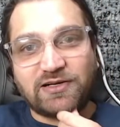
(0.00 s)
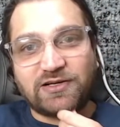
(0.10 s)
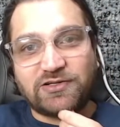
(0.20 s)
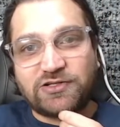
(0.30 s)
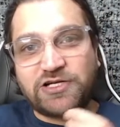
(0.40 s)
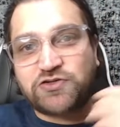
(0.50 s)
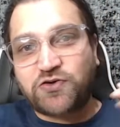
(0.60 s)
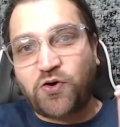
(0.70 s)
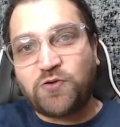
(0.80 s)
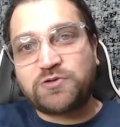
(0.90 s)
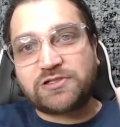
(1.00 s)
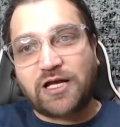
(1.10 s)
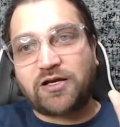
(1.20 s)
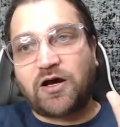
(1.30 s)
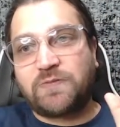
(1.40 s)
these old
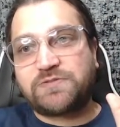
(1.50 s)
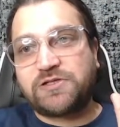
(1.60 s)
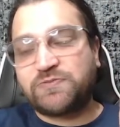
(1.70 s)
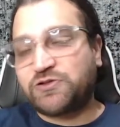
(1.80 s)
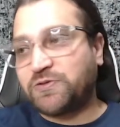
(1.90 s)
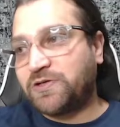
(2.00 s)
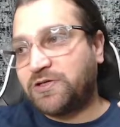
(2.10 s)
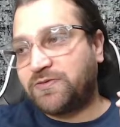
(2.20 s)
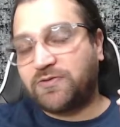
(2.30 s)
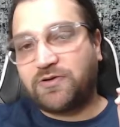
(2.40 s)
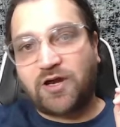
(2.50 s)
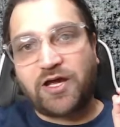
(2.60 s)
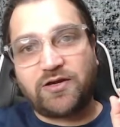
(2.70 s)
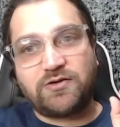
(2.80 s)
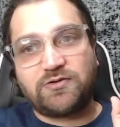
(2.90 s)
stand-up seems to be
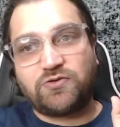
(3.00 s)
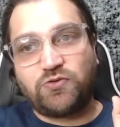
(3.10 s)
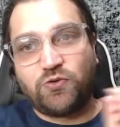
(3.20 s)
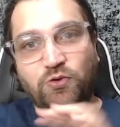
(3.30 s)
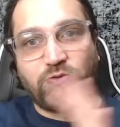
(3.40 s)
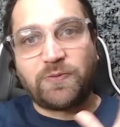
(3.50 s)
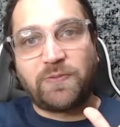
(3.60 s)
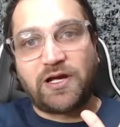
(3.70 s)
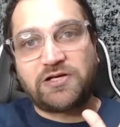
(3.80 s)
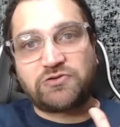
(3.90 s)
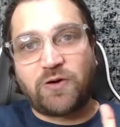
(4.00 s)
like all over the place.